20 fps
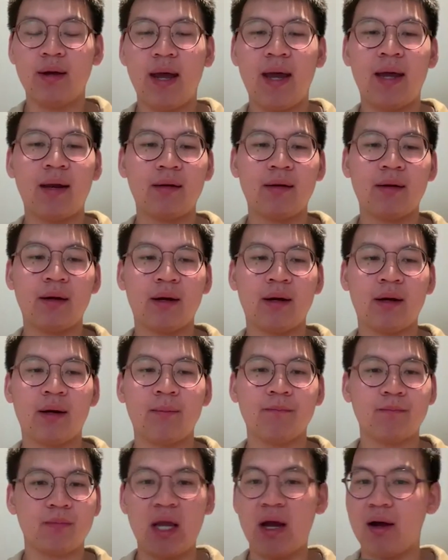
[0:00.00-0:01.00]
And
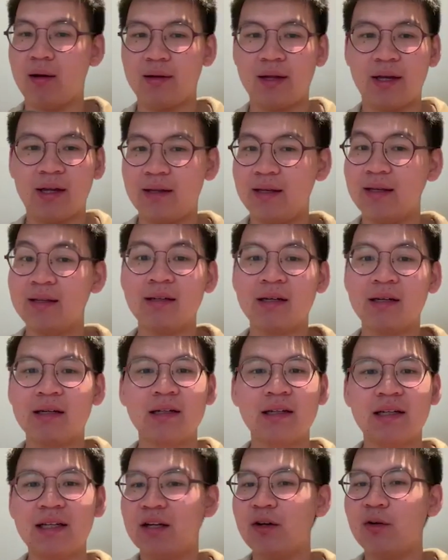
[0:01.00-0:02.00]
like
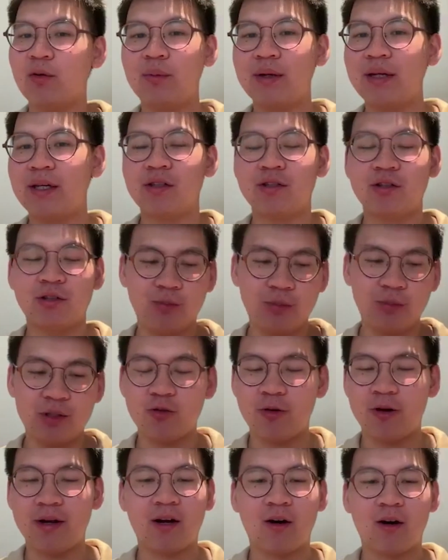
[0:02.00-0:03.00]
internally, we
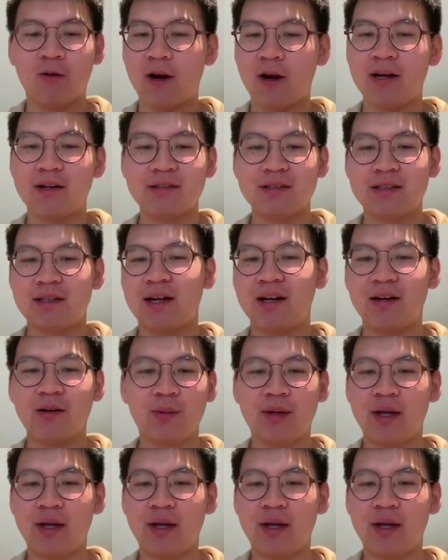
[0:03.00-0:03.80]
train our writers a ton.